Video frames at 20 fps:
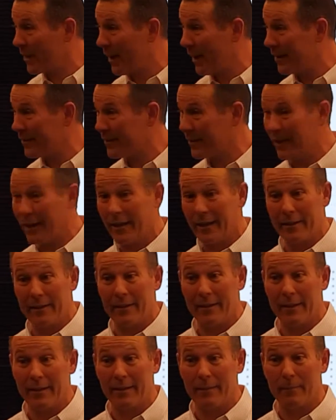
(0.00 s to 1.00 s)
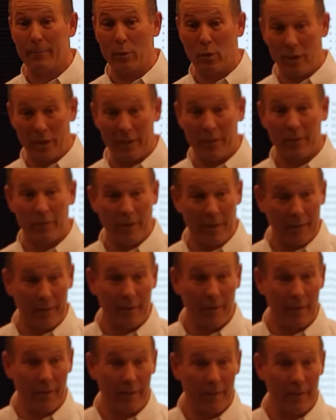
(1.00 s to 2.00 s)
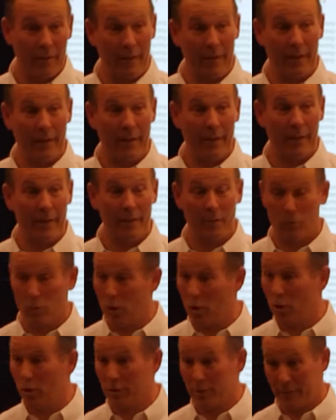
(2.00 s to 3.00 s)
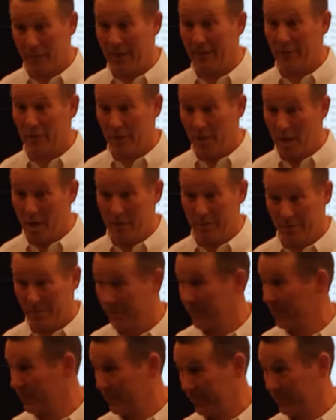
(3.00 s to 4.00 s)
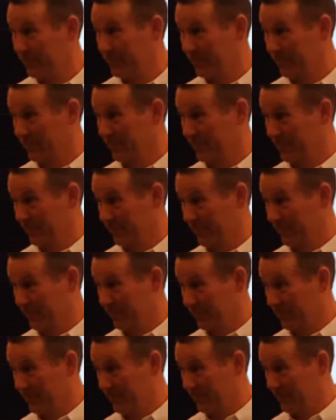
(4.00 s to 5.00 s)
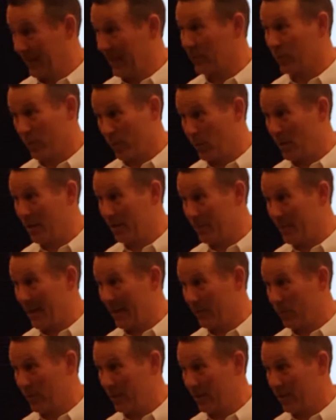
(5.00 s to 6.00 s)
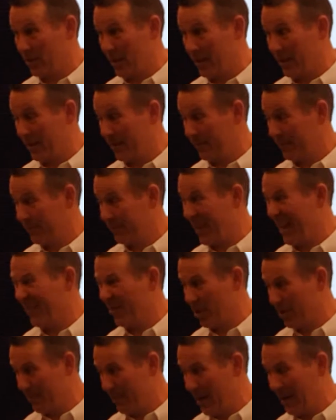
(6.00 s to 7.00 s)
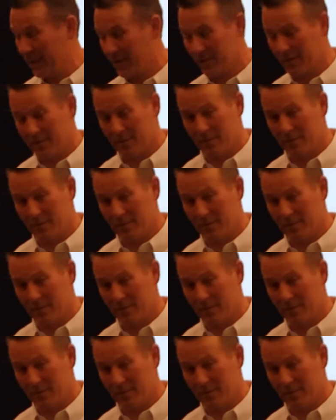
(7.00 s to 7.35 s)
I said, well, pull out your credit card and enroll. It's $500. That's what it was back when you signed up. $100.